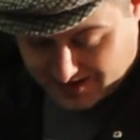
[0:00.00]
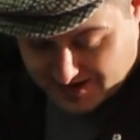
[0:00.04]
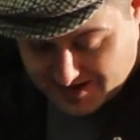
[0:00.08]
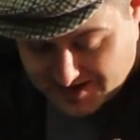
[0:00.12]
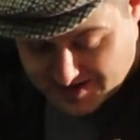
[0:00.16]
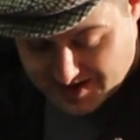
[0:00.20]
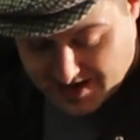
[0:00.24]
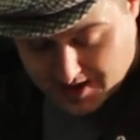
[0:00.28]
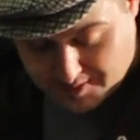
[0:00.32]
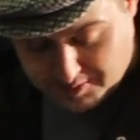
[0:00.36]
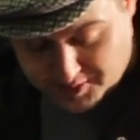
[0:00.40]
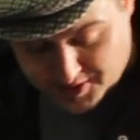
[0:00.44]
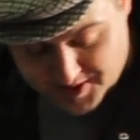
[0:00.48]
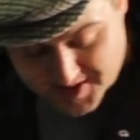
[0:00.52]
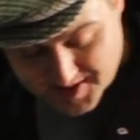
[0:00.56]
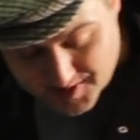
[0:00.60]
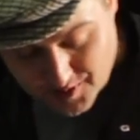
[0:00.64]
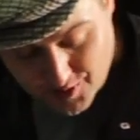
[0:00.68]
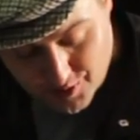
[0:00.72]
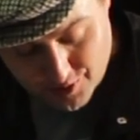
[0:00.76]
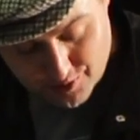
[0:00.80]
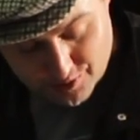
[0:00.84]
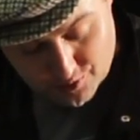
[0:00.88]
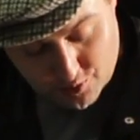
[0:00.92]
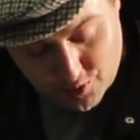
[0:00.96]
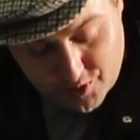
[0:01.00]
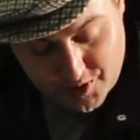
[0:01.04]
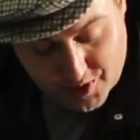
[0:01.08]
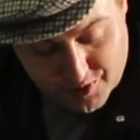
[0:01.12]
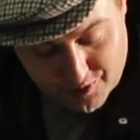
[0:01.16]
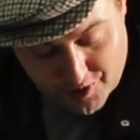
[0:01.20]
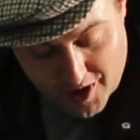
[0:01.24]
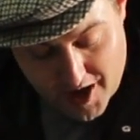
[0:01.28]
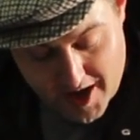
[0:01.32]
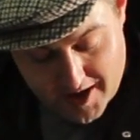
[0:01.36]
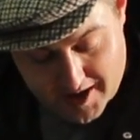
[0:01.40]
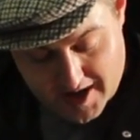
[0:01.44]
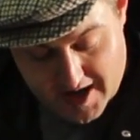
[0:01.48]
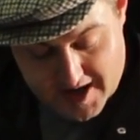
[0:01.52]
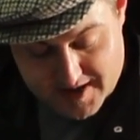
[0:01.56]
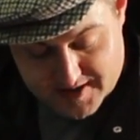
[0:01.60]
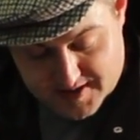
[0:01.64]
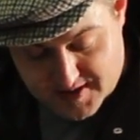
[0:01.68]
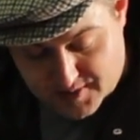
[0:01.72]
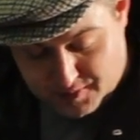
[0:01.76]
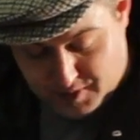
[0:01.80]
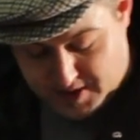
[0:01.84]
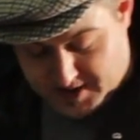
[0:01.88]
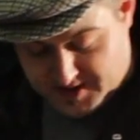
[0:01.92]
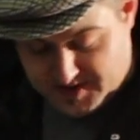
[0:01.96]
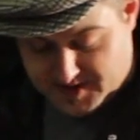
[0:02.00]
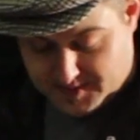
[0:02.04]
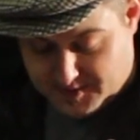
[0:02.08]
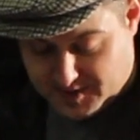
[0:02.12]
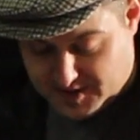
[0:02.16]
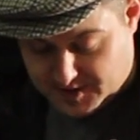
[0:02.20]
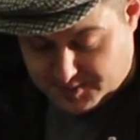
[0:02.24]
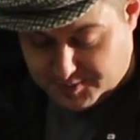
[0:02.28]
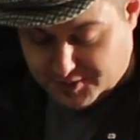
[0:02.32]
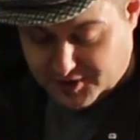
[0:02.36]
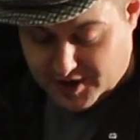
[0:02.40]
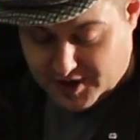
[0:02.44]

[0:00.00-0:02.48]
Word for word: Let's now press and hold AutoWrite and tweak some of the